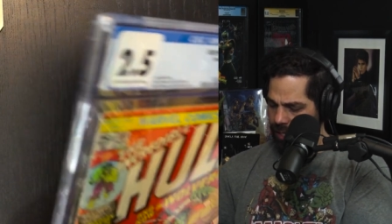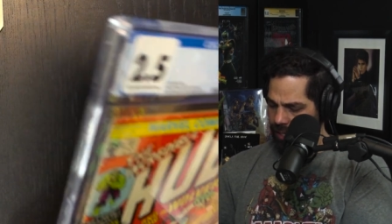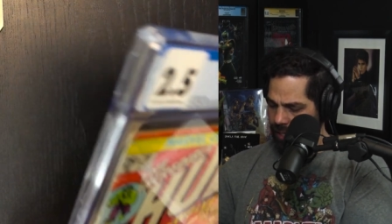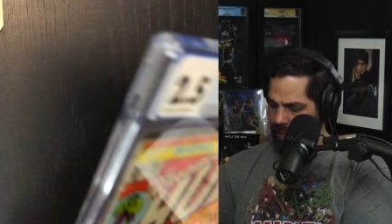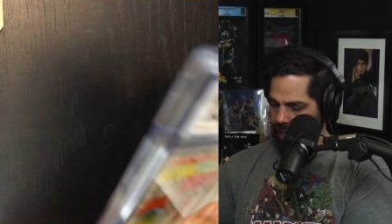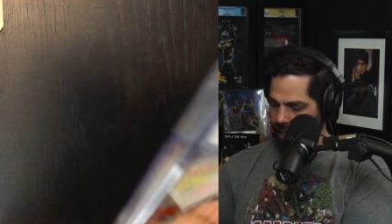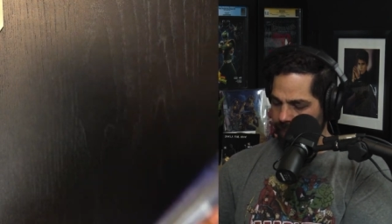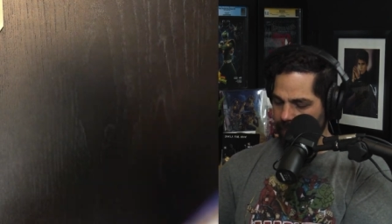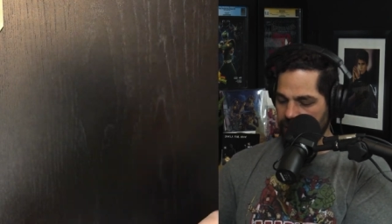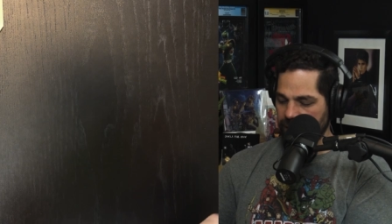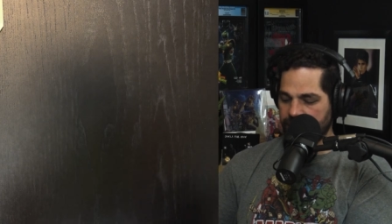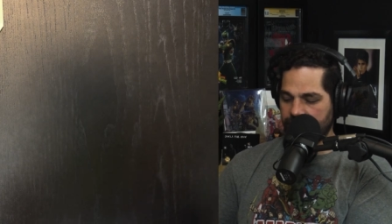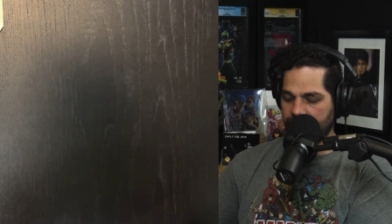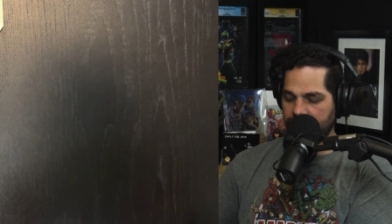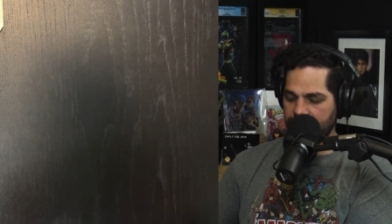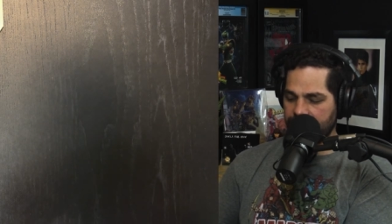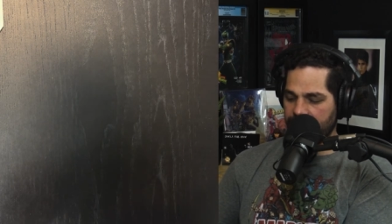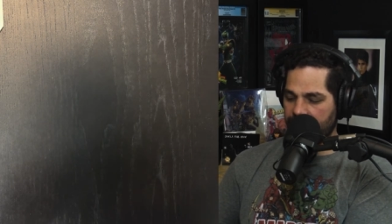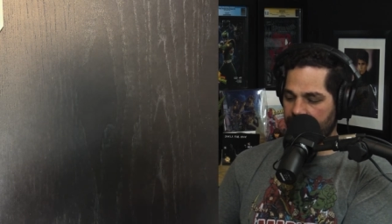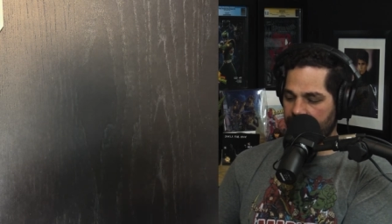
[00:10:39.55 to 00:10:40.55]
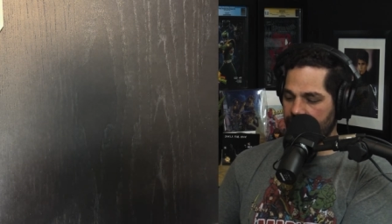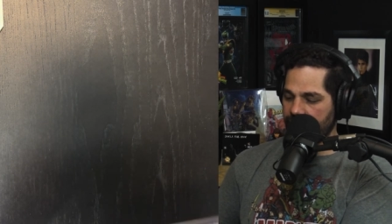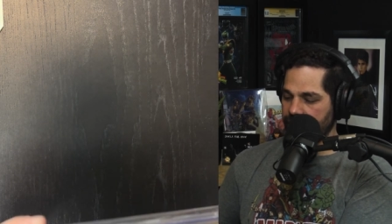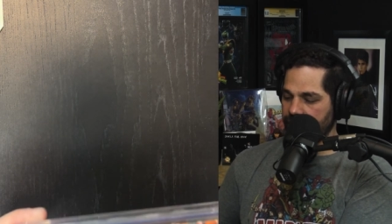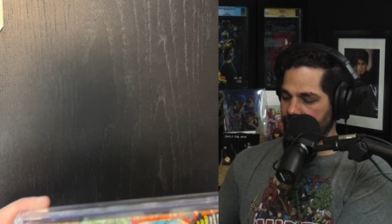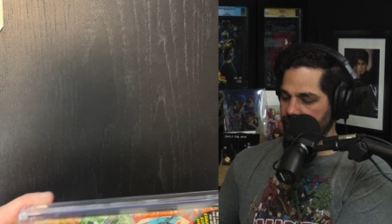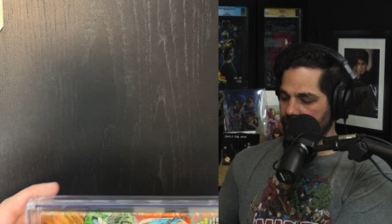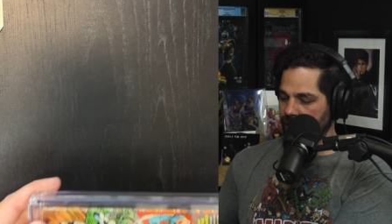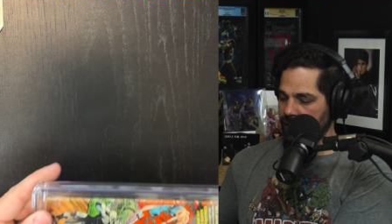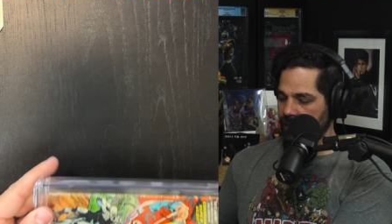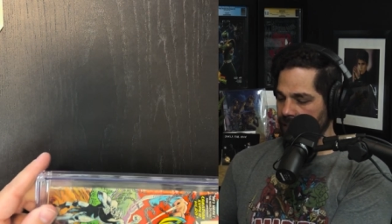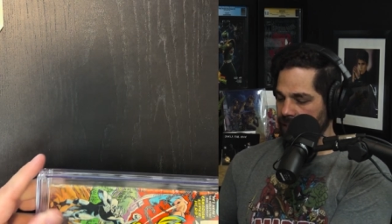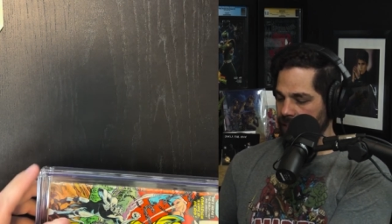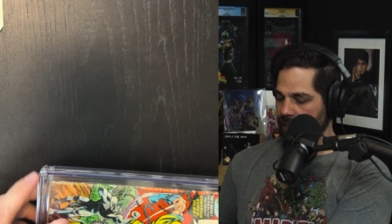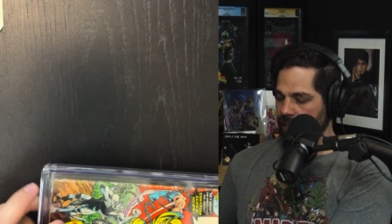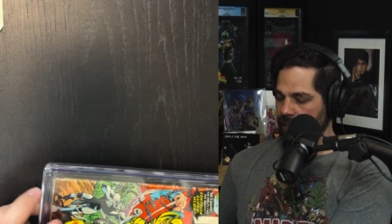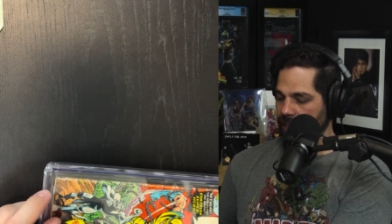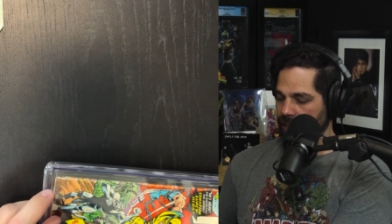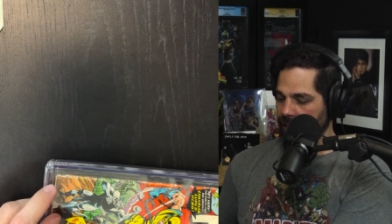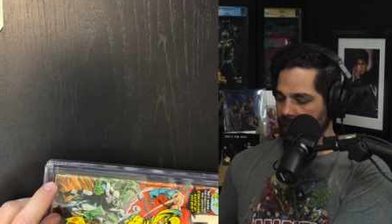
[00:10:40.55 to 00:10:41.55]
Um, it does have
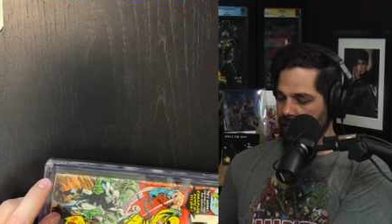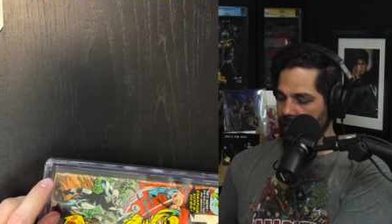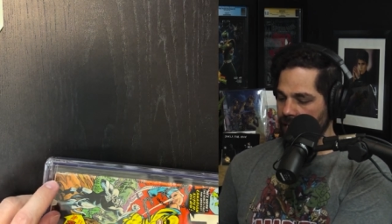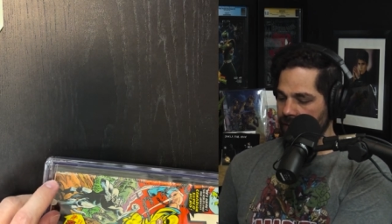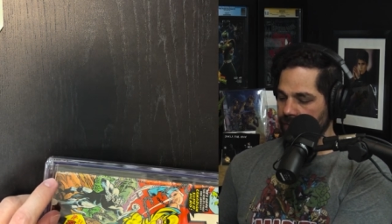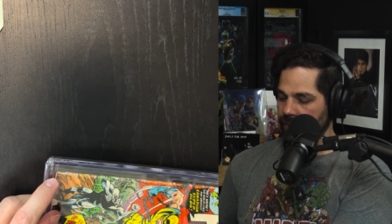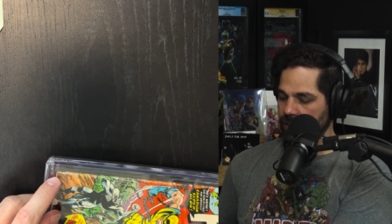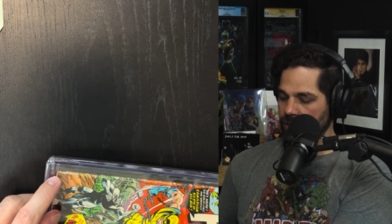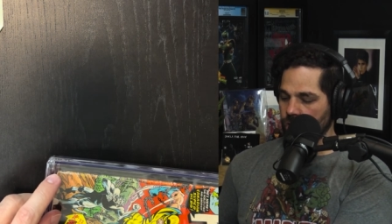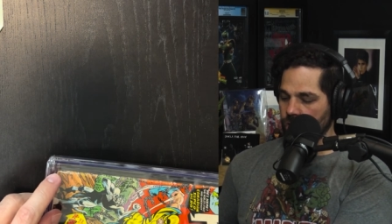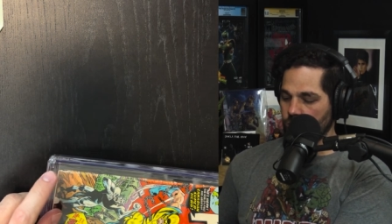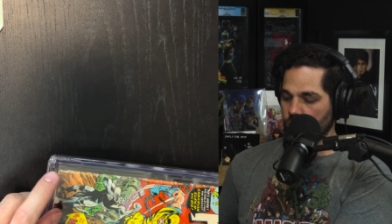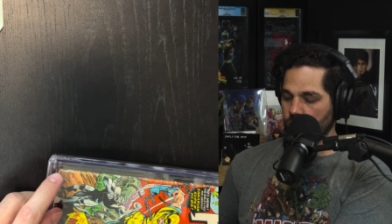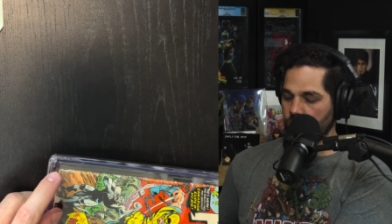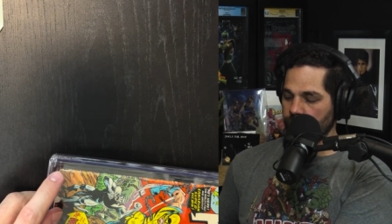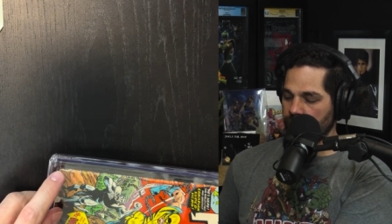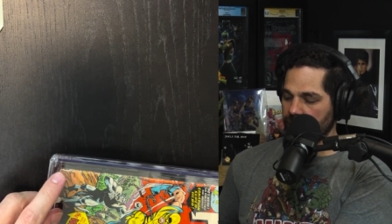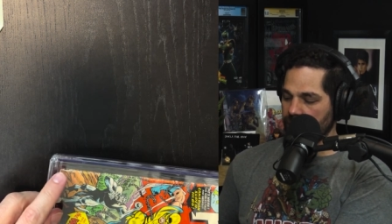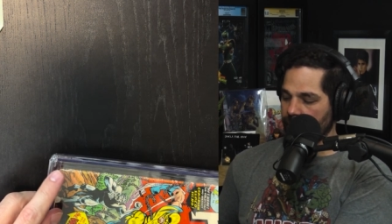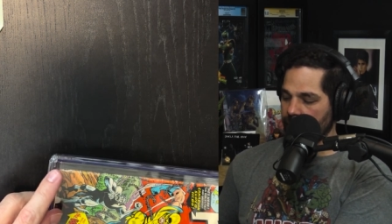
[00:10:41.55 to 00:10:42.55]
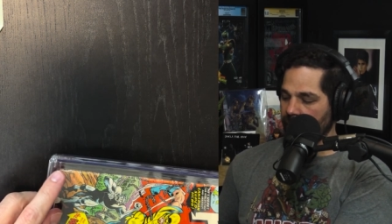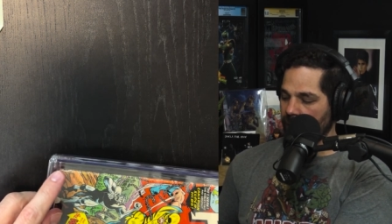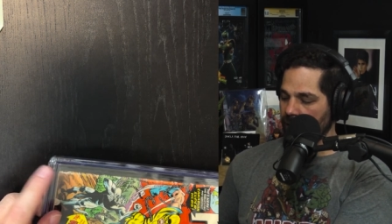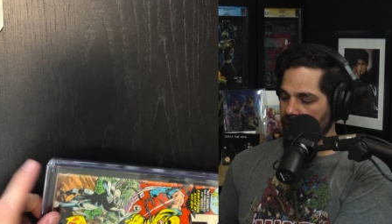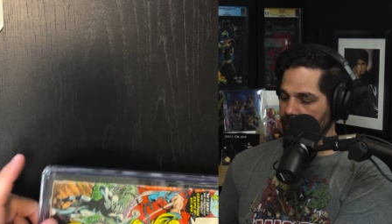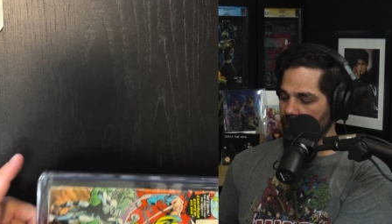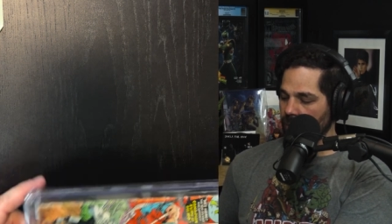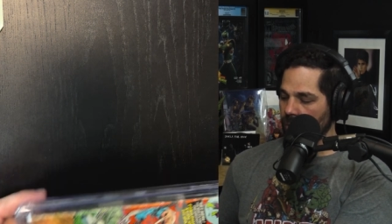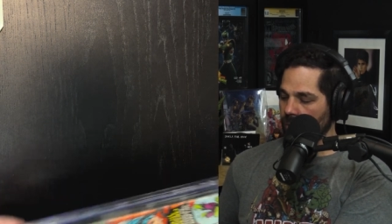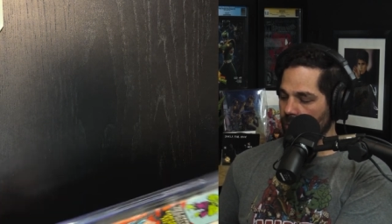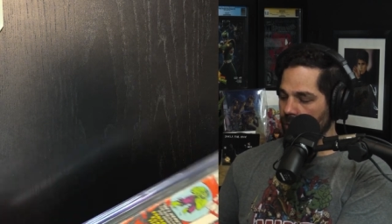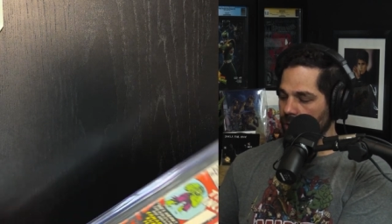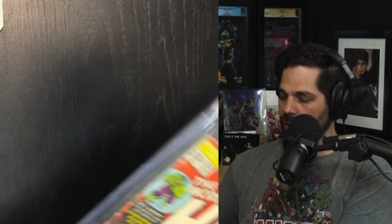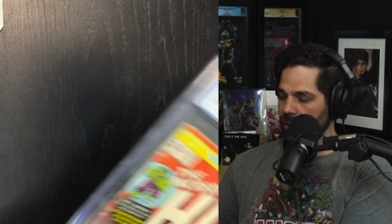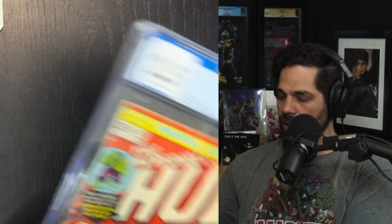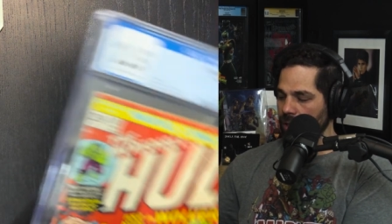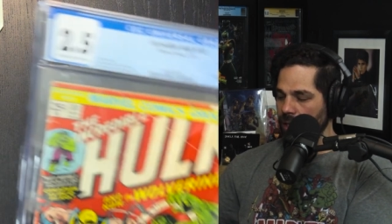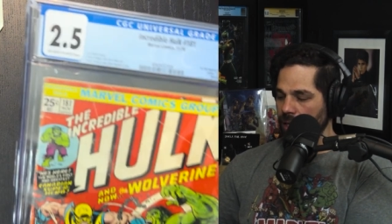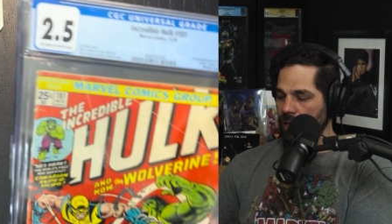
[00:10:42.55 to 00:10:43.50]
uh, kind of a chew at the bottom corner.